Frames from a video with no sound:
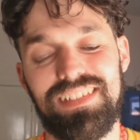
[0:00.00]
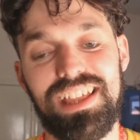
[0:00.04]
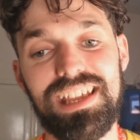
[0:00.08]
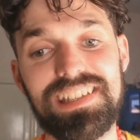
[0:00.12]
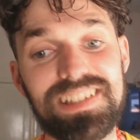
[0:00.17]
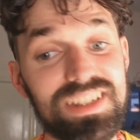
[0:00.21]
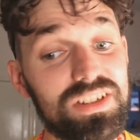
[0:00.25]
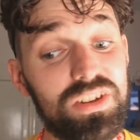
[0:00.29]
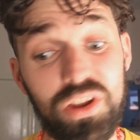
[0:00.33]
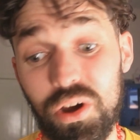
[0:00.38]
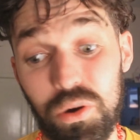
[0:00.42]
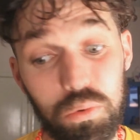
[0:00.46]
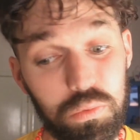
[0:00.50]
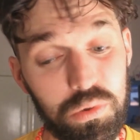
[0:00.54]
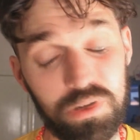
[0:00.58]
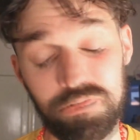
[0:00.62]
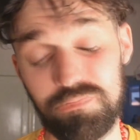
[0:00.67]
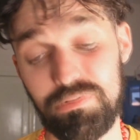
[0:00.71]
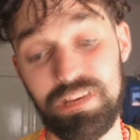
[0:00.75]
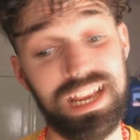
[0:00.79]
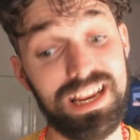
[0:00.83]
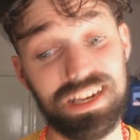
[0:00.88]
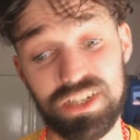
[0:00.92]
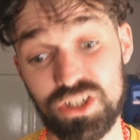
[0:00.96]
That's not
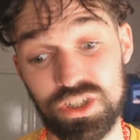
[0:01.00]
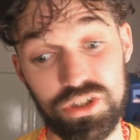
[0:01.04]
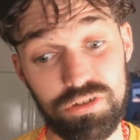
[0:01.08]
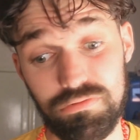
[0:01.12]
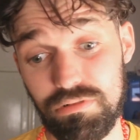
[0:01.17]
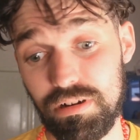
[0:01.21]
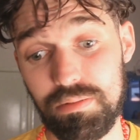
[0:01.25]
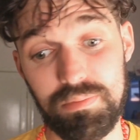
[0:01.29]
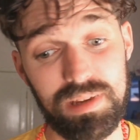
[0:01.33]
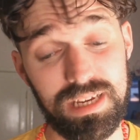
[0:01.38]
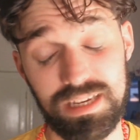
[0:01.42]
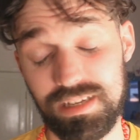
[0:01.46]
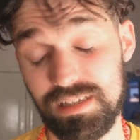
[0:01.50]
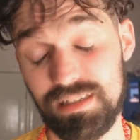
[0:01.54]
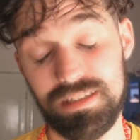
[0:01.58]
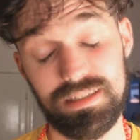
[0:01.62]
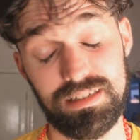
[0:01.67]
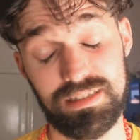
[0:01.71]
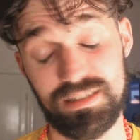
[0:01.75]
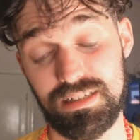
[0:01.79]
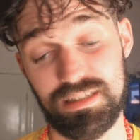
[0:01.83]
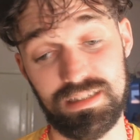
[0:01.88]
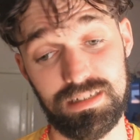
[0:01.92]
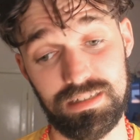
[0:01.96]
what reactionary
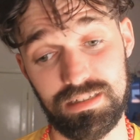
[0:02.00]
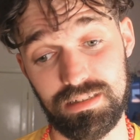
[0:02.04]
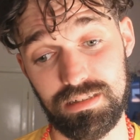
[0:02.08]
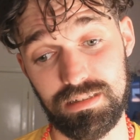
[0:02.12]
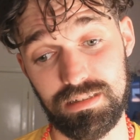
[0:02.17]
means.